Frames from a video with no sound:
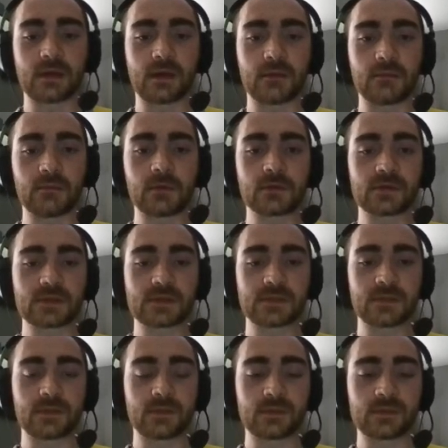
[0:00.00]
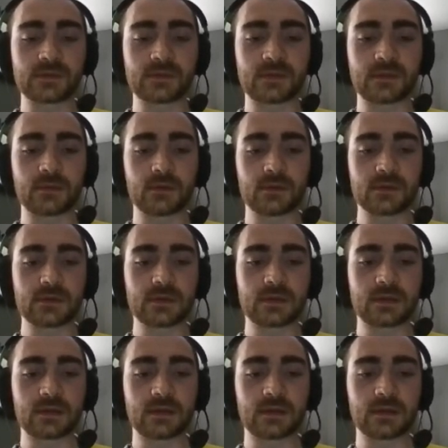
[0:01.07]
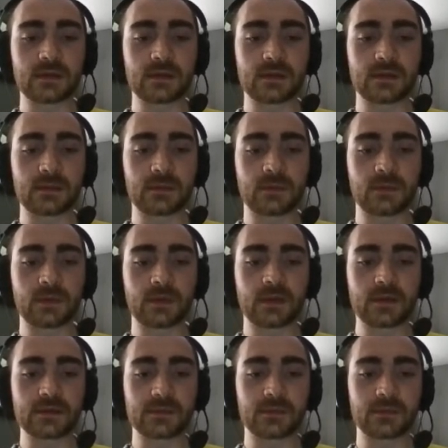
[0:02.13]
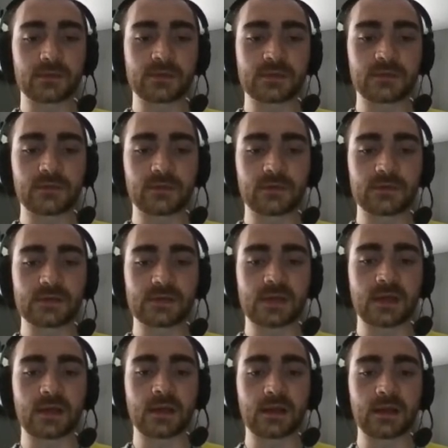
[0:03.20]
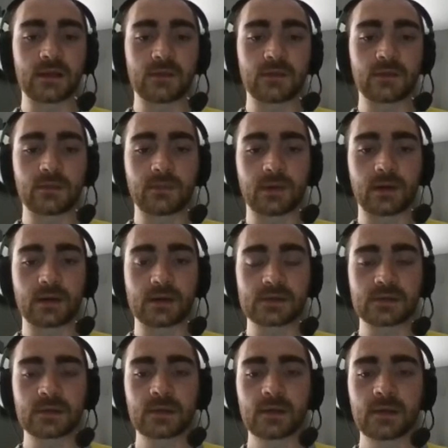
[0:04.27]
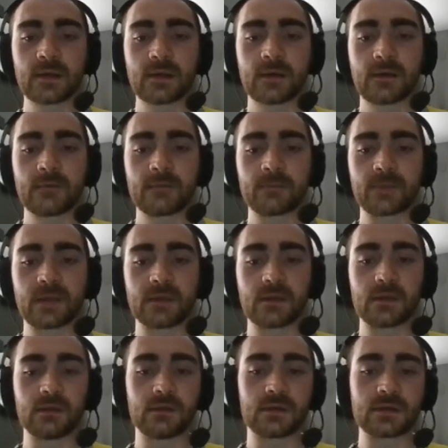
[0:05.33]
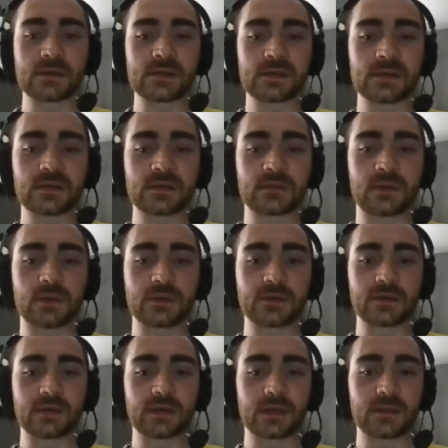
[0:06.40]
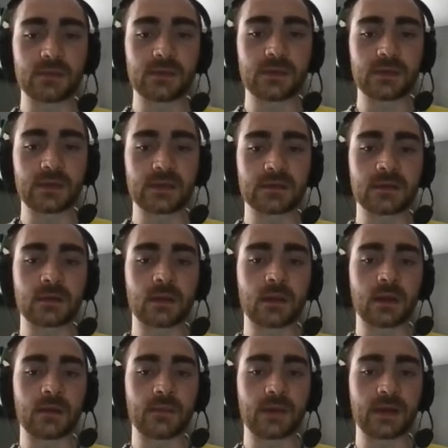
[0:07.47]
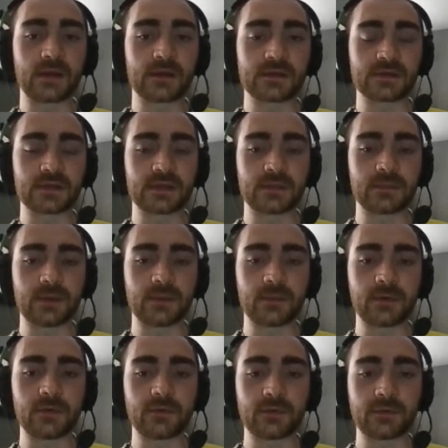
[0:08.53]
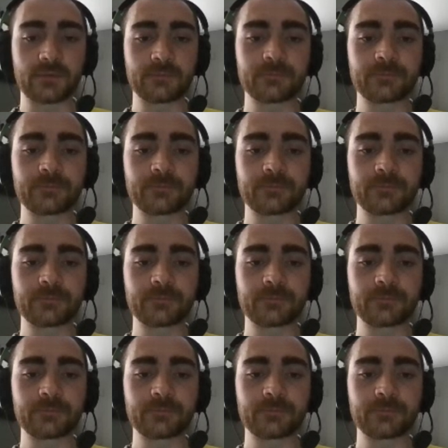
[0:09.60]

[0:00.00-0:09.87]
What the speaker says: motions people. So they motion the number 1 eligible receiver, who's a tight end, into the box. And then you can see Jamal trying to communicate that the linebackers need to bump over.